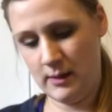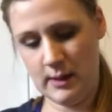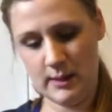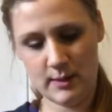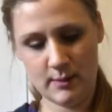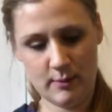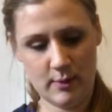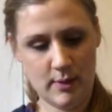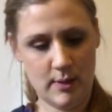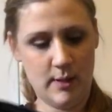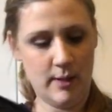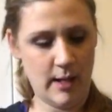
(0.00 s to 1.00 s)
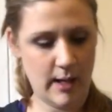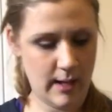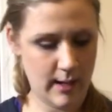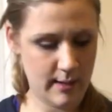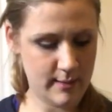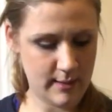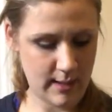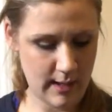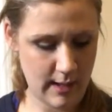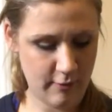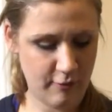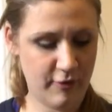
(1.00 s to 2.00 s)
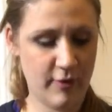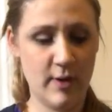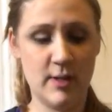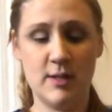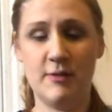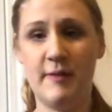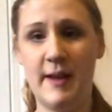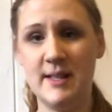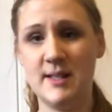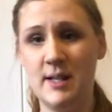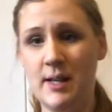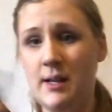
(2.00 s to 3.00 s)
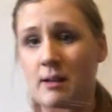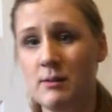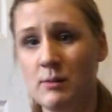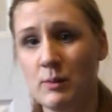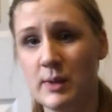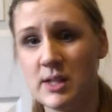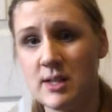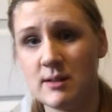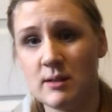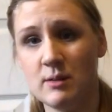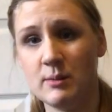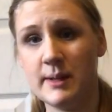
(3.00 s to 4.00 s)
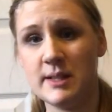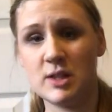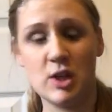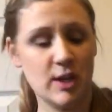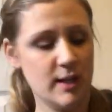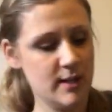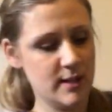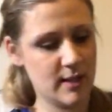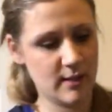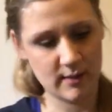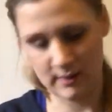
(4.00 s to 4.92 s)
This one is a front fastening, which is always good.